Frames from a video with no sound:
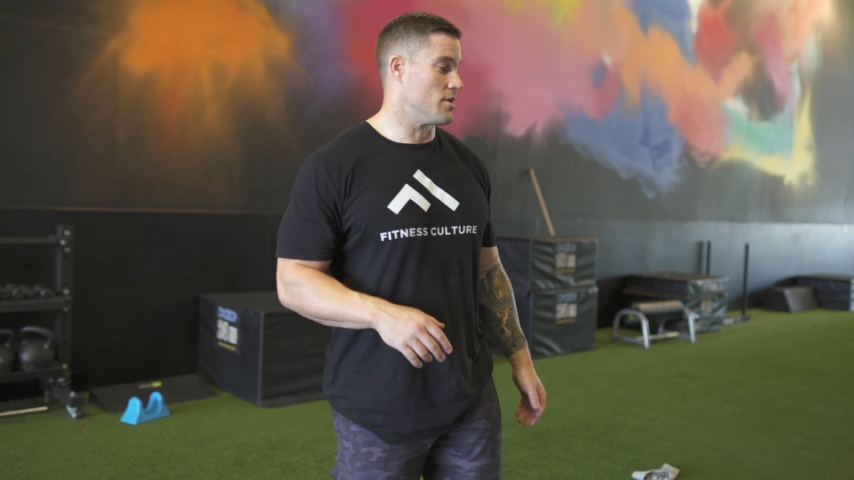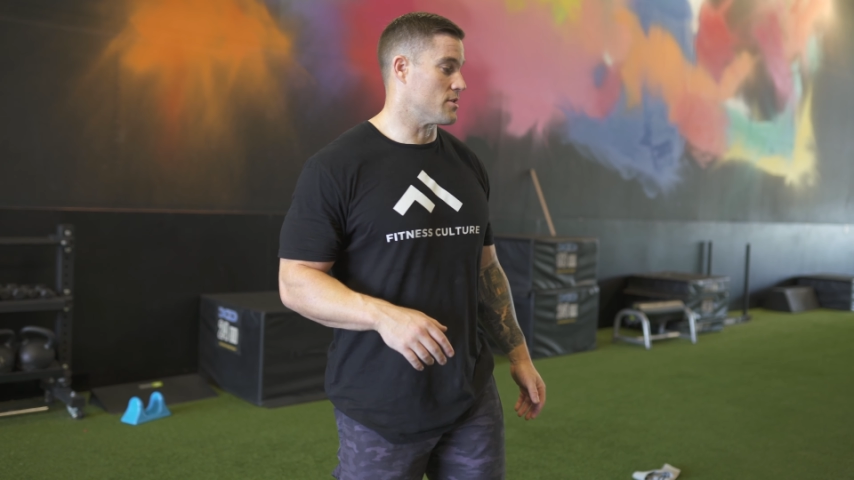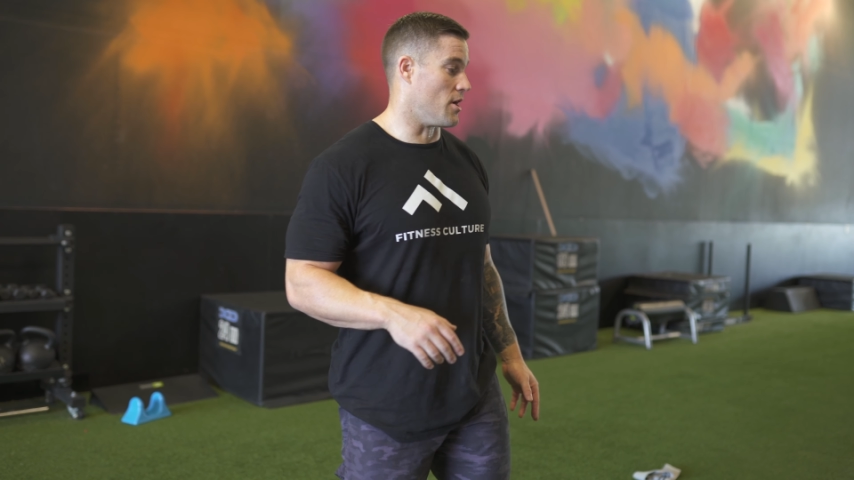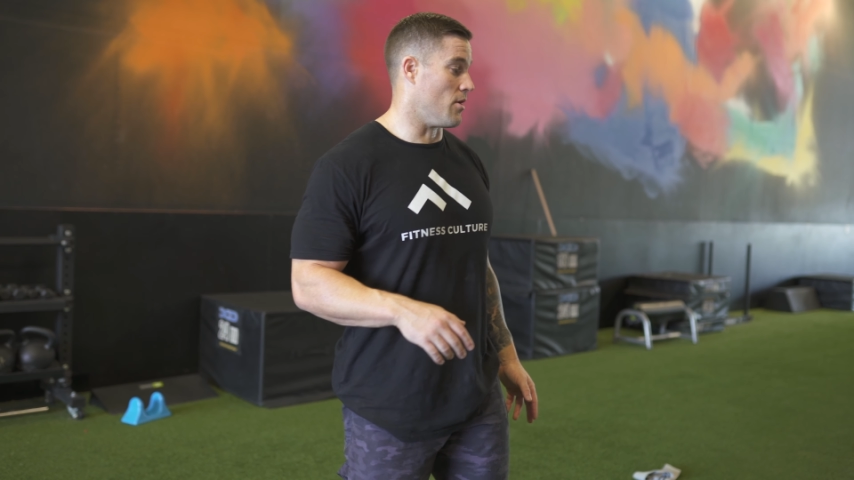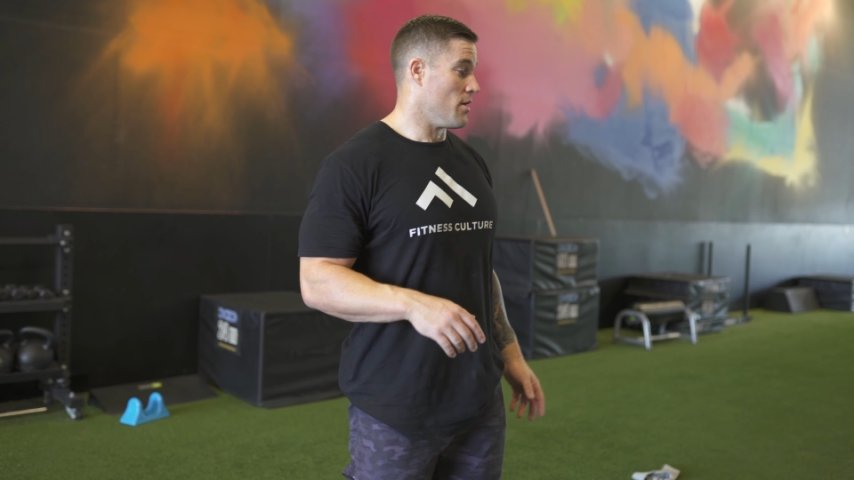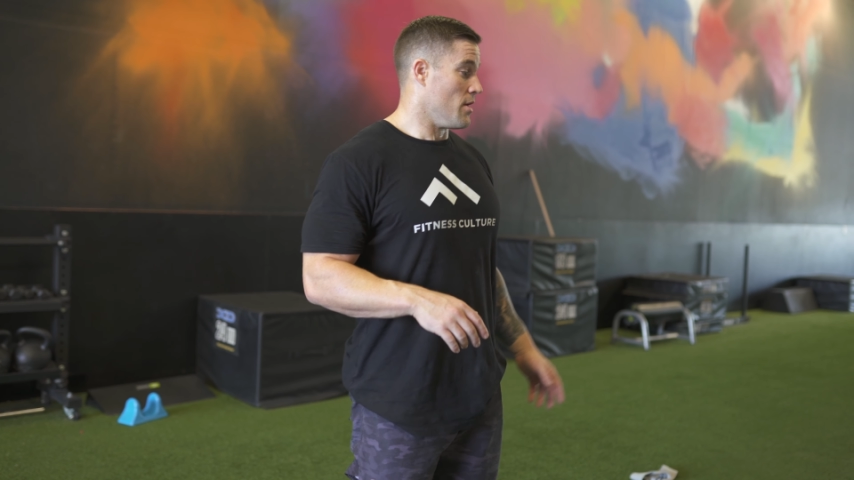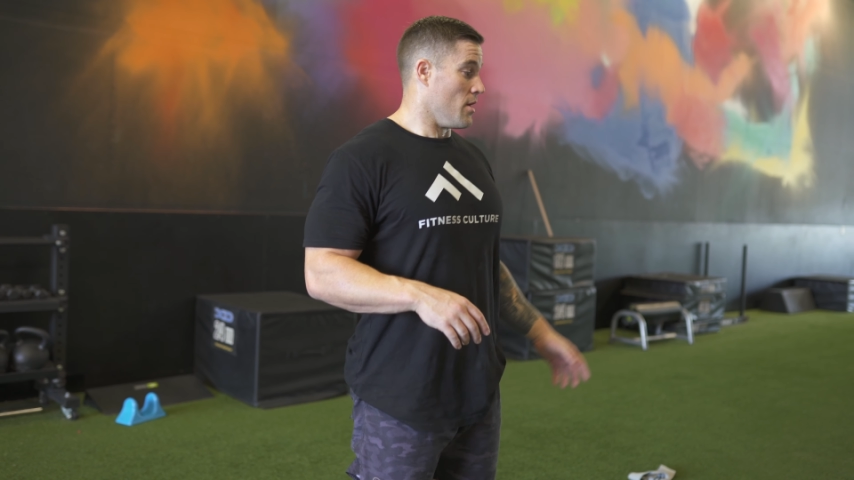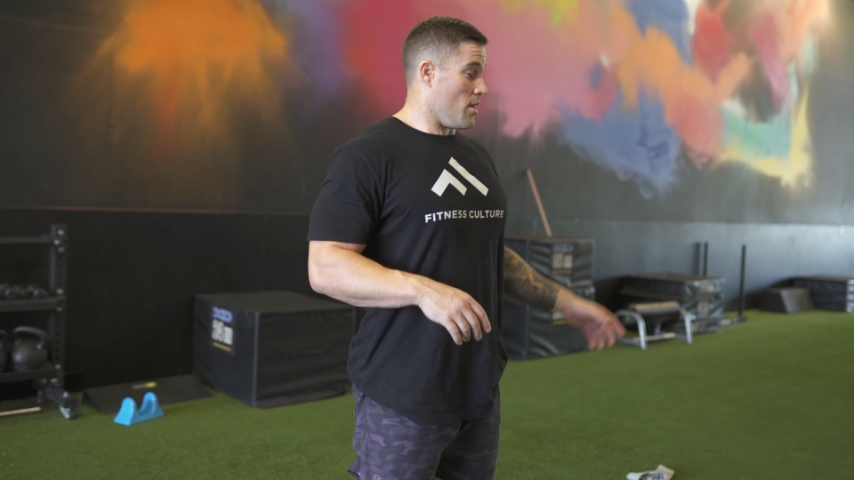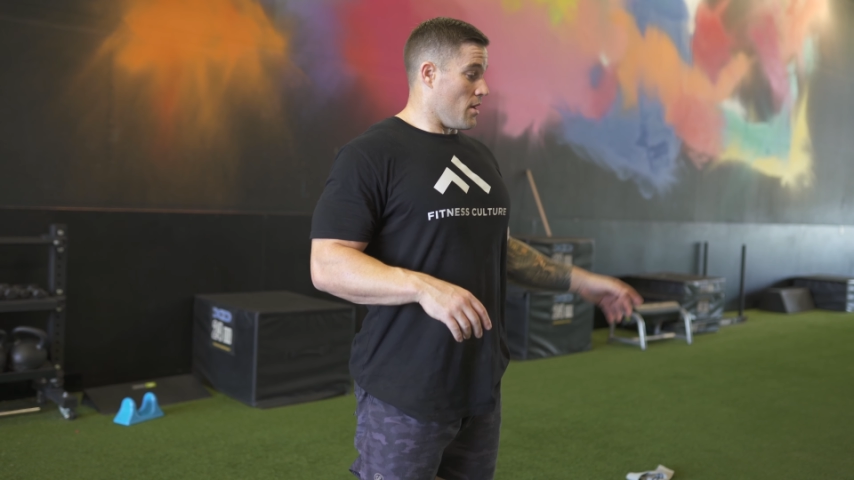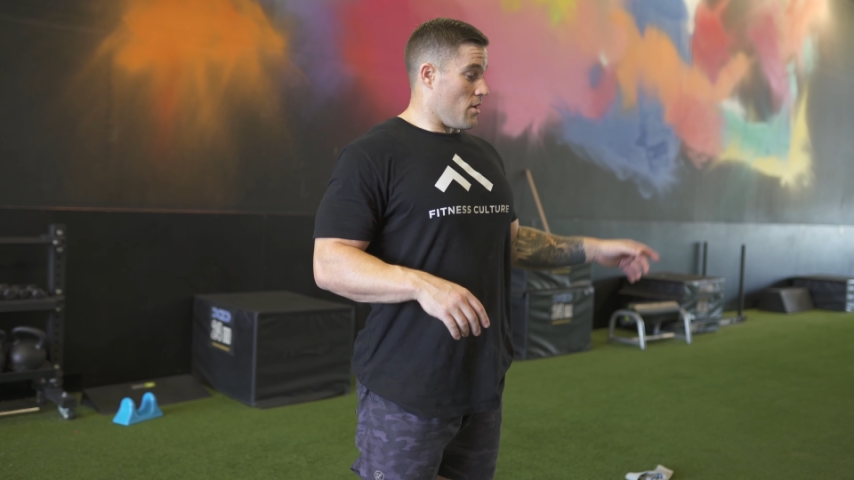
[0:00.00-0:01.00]
So
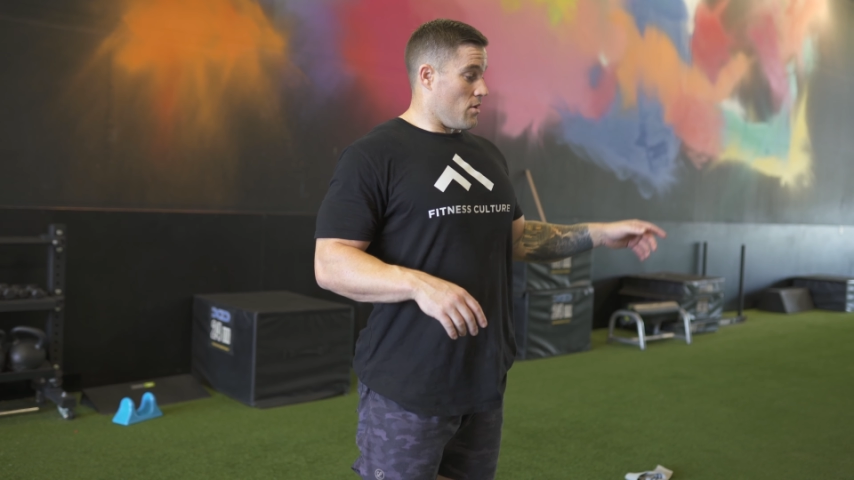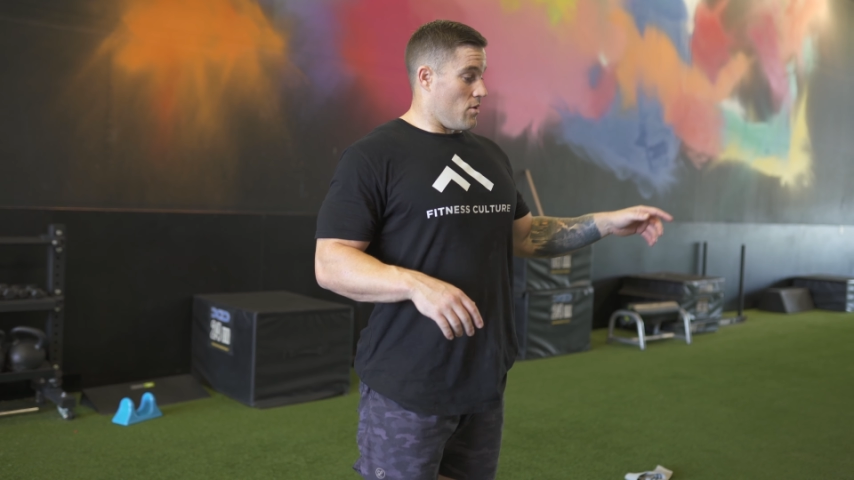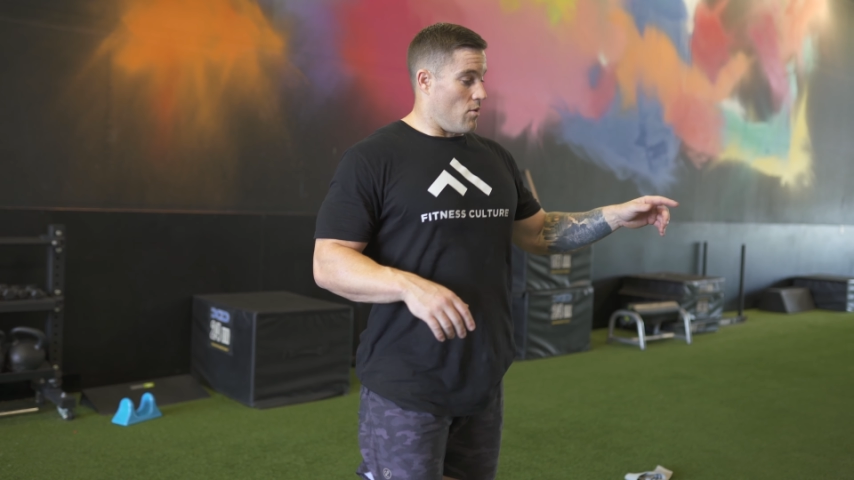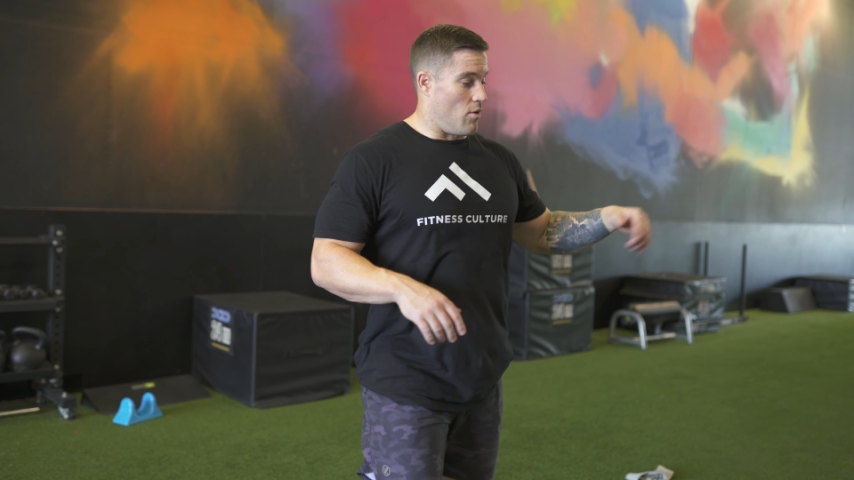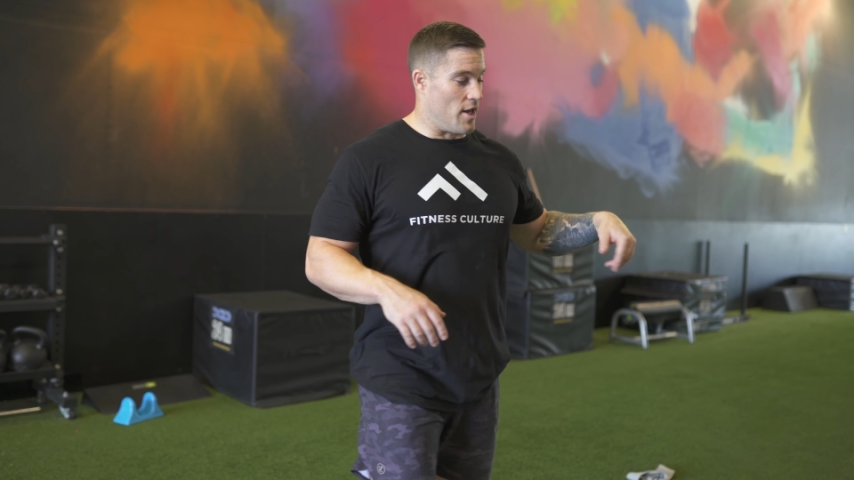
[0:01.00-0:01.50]
we'll